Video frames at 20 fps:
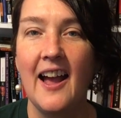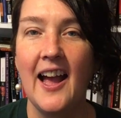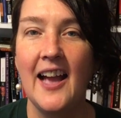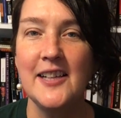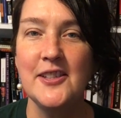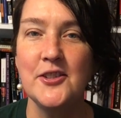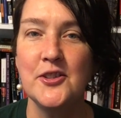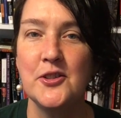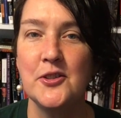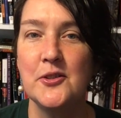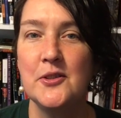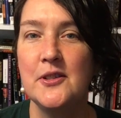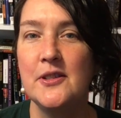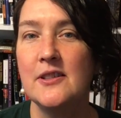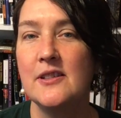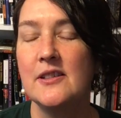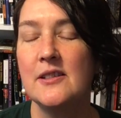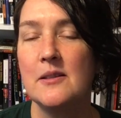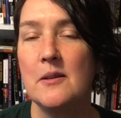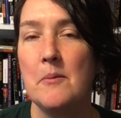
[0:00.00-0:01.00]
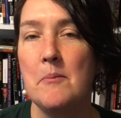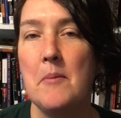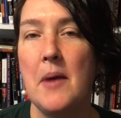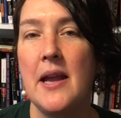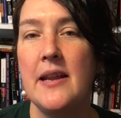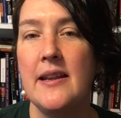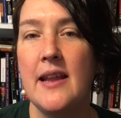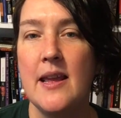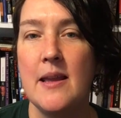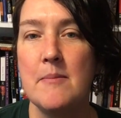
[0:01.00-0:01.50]
Hi students,
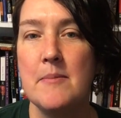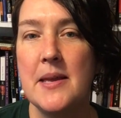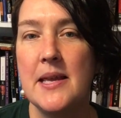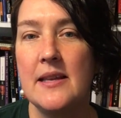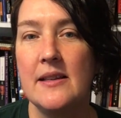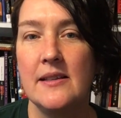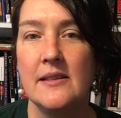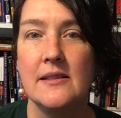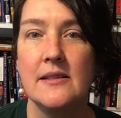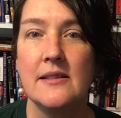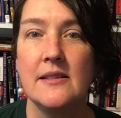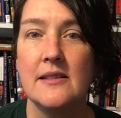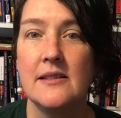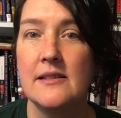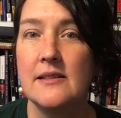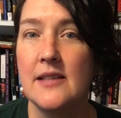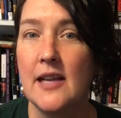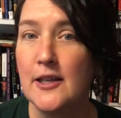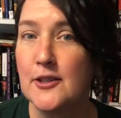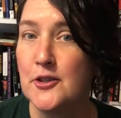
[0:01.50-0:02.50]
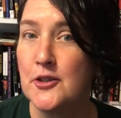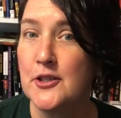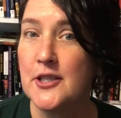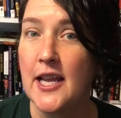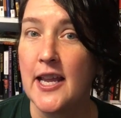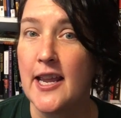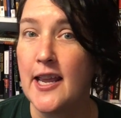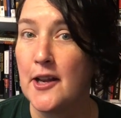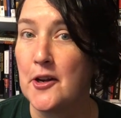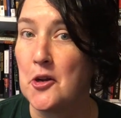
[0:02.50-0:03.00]
my name is Dr.
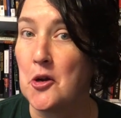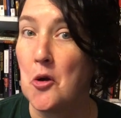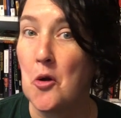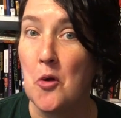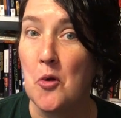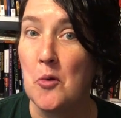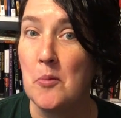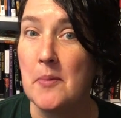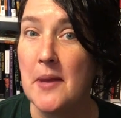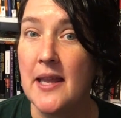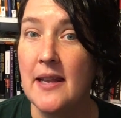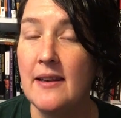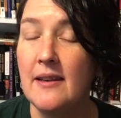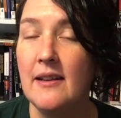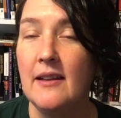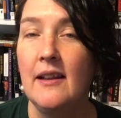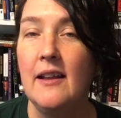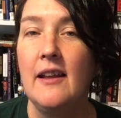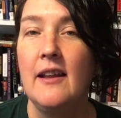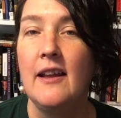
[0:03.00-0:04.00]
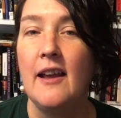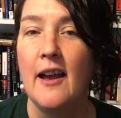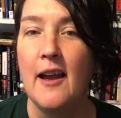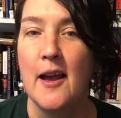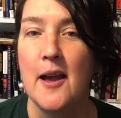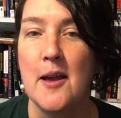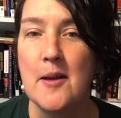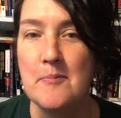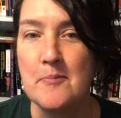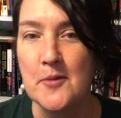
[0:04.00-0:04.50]
Diana Coleman.
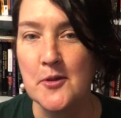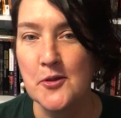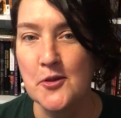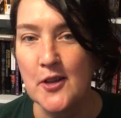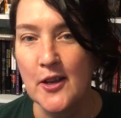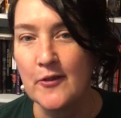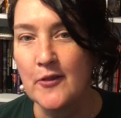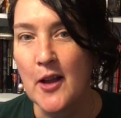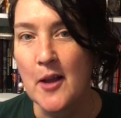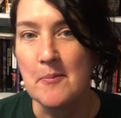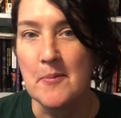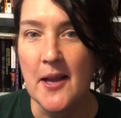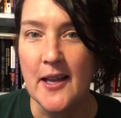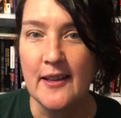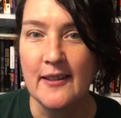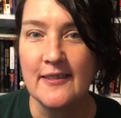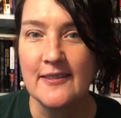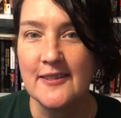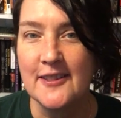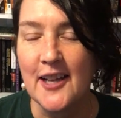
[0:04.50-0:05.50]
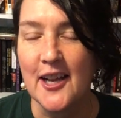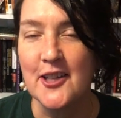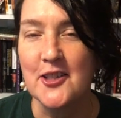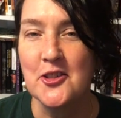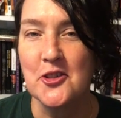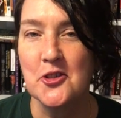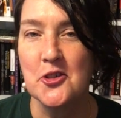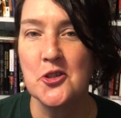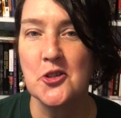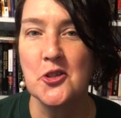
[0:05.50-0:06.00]
You see I've got my
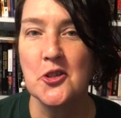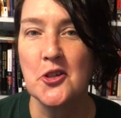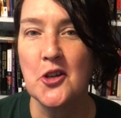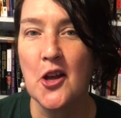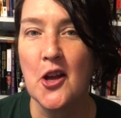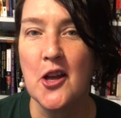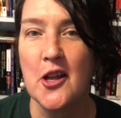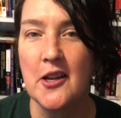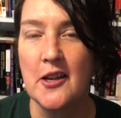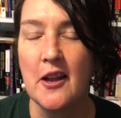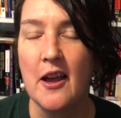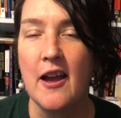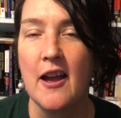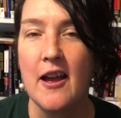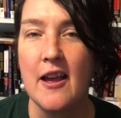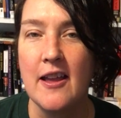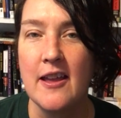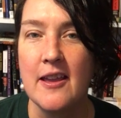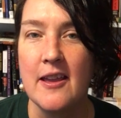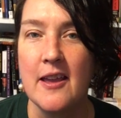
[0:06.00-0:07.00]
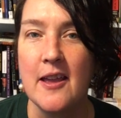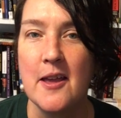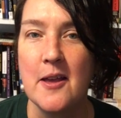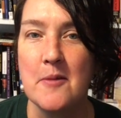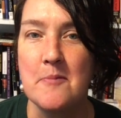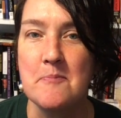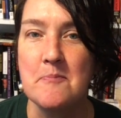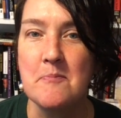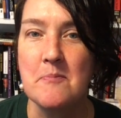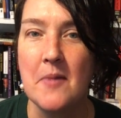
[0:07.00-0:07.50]
doctor shirt on. I
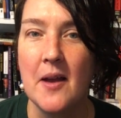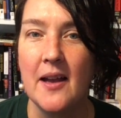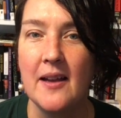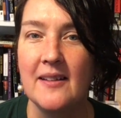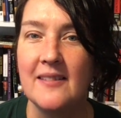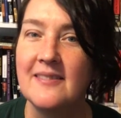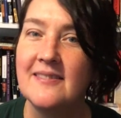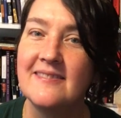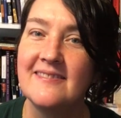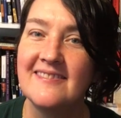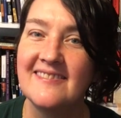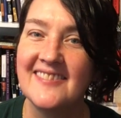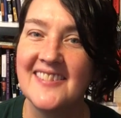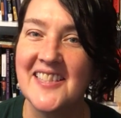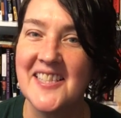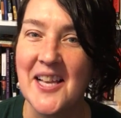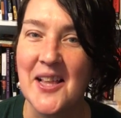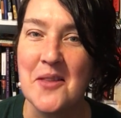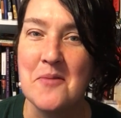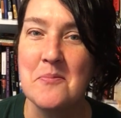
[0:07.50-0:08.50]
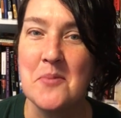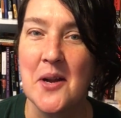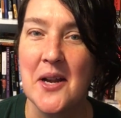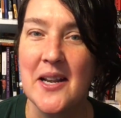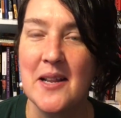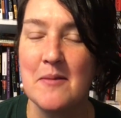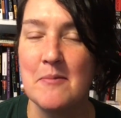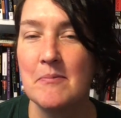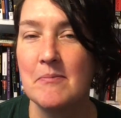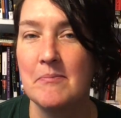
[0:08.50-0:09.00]
am
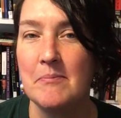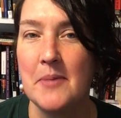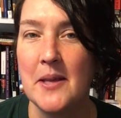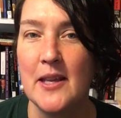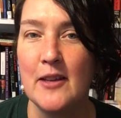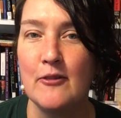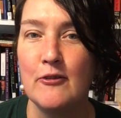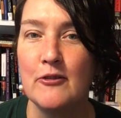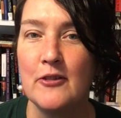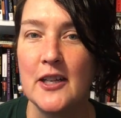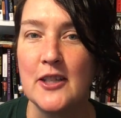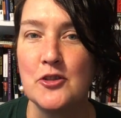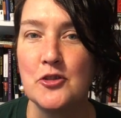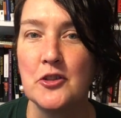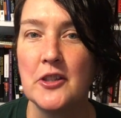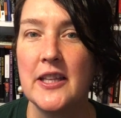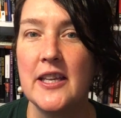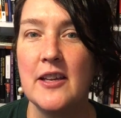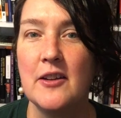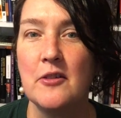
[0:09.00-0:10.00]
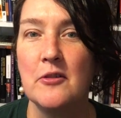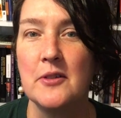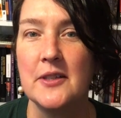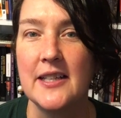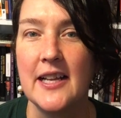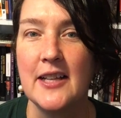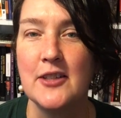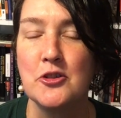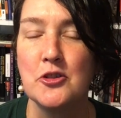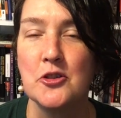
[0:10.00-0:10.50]
celebrating being freshly
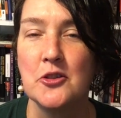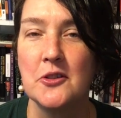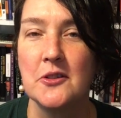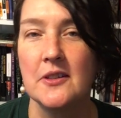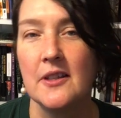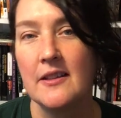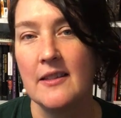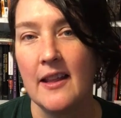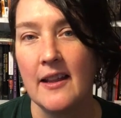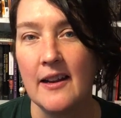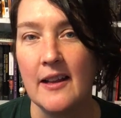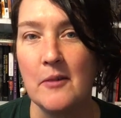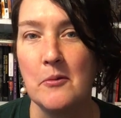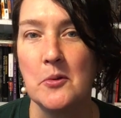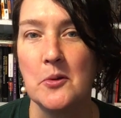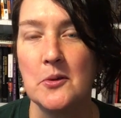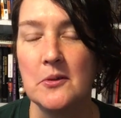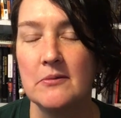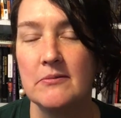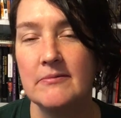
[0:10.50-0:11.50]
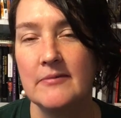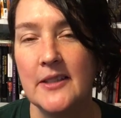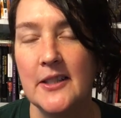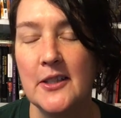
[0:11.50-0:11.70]
credentialed, and then I will,